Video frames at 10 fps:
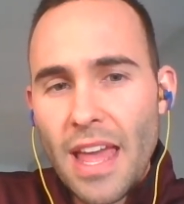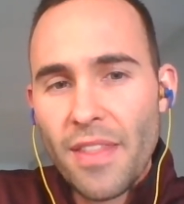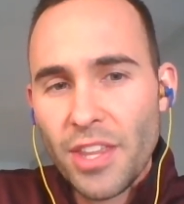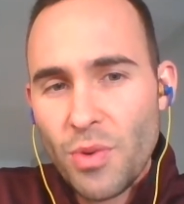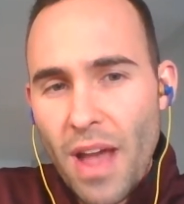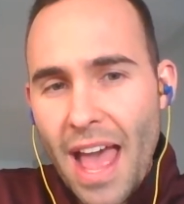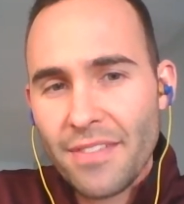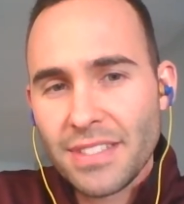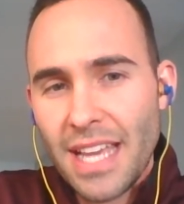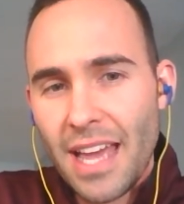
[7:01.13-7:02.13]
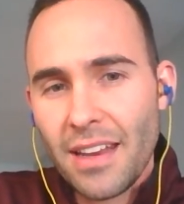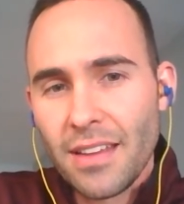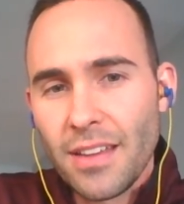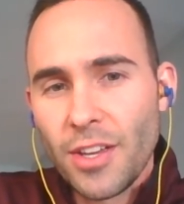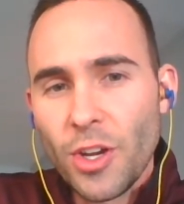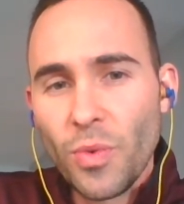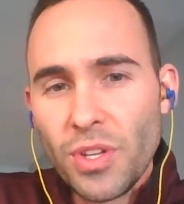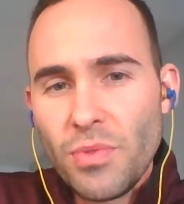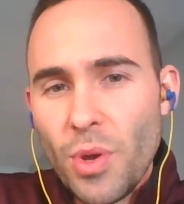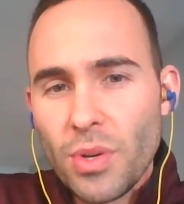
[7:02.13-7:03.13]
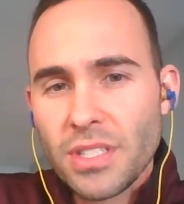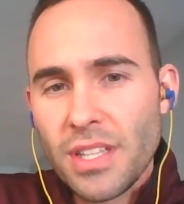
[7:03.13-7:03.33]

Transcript: that you have set, when you notice